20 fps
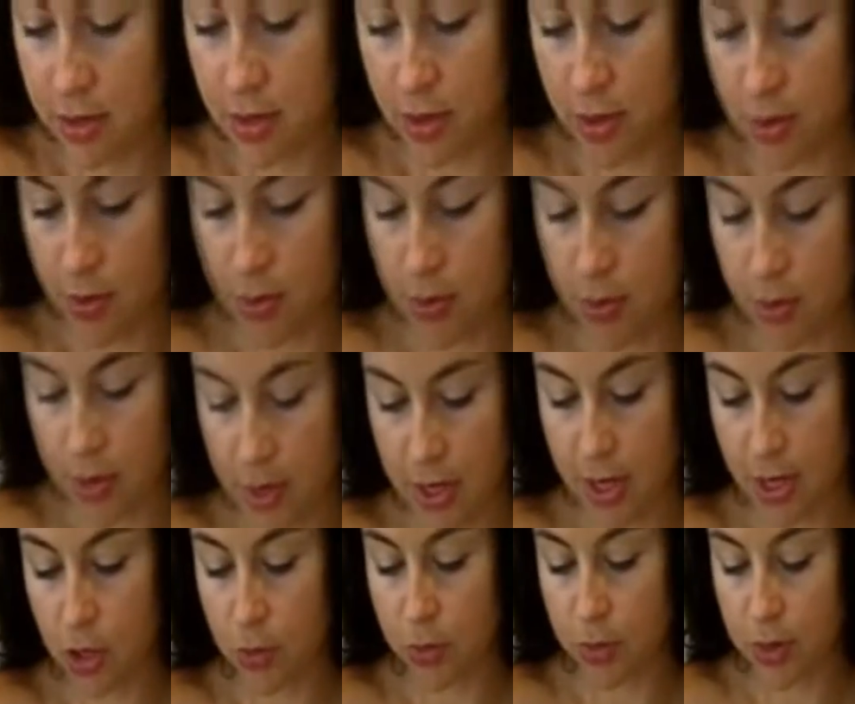So
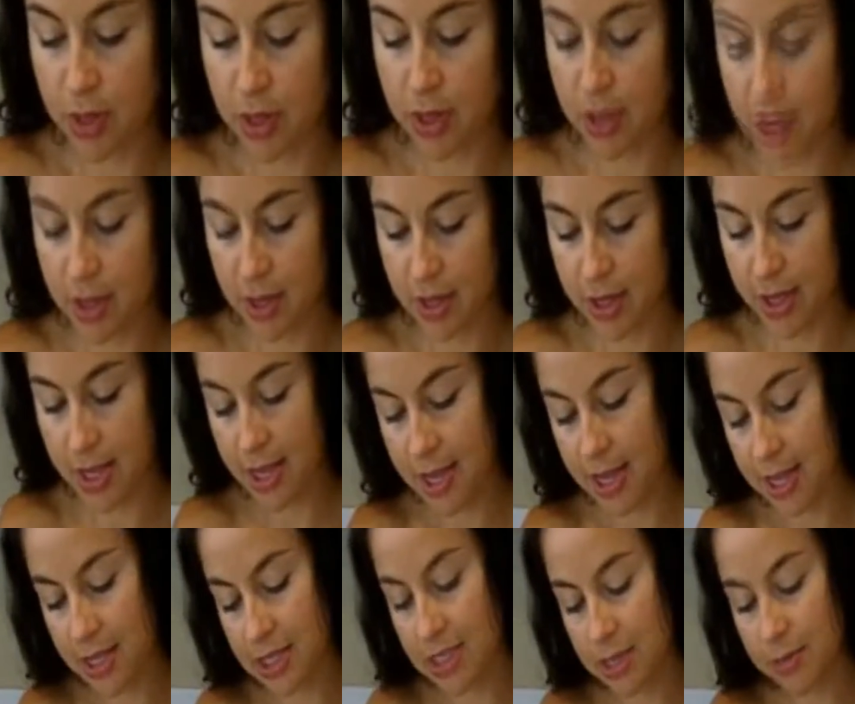it
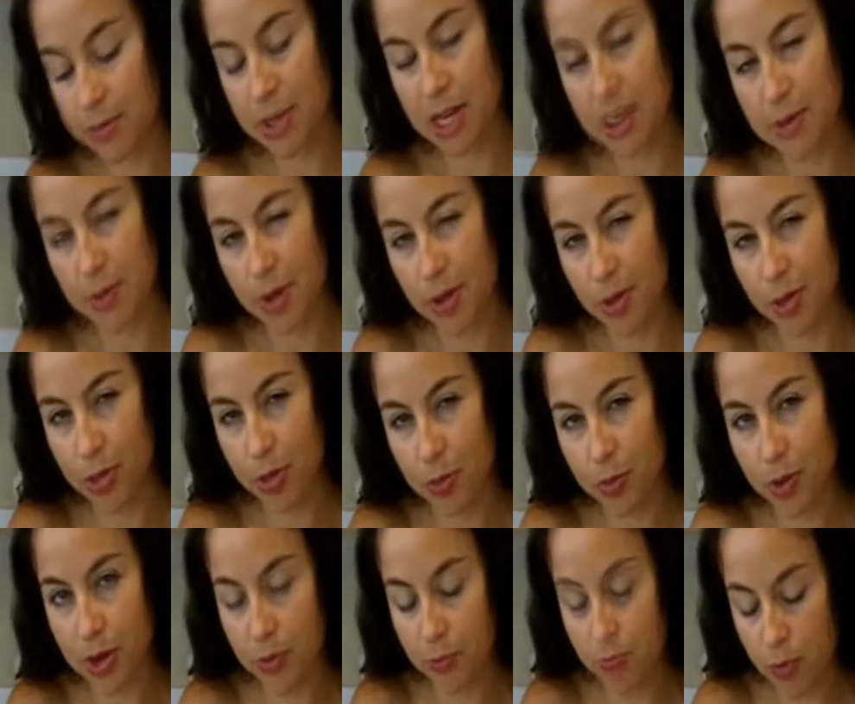ends up being about
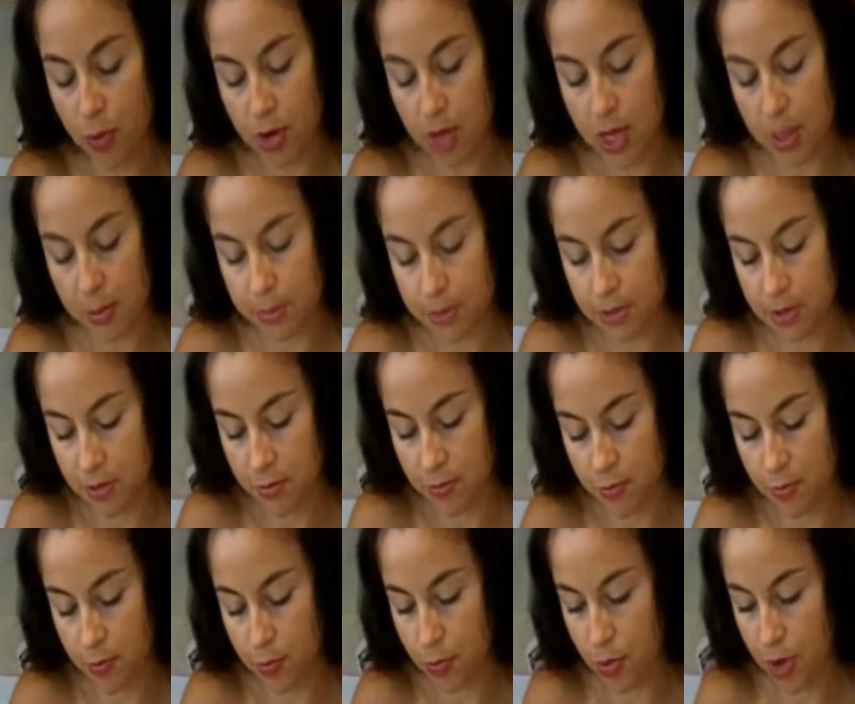3 to 4 cups of
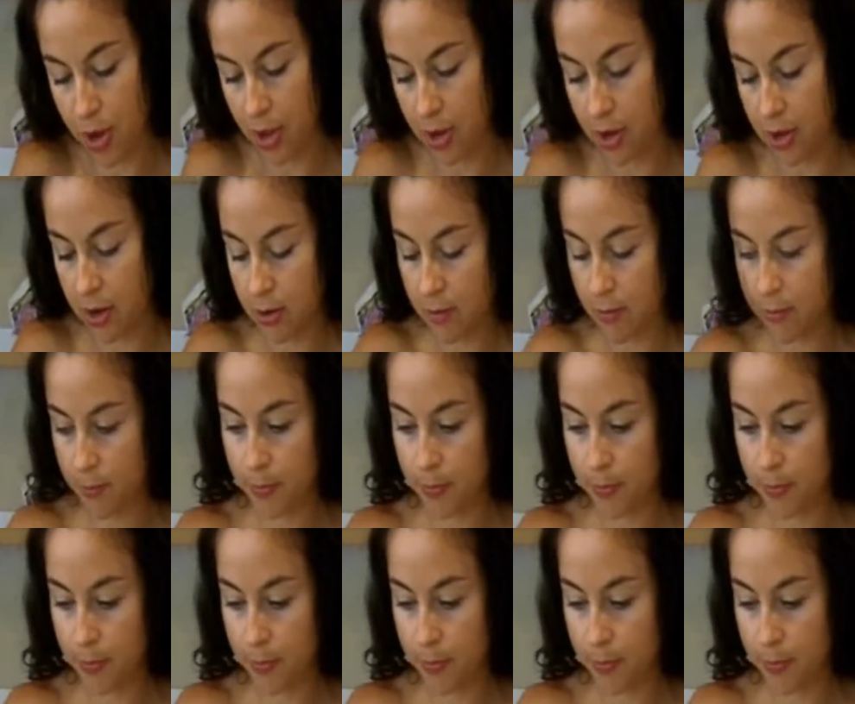bread.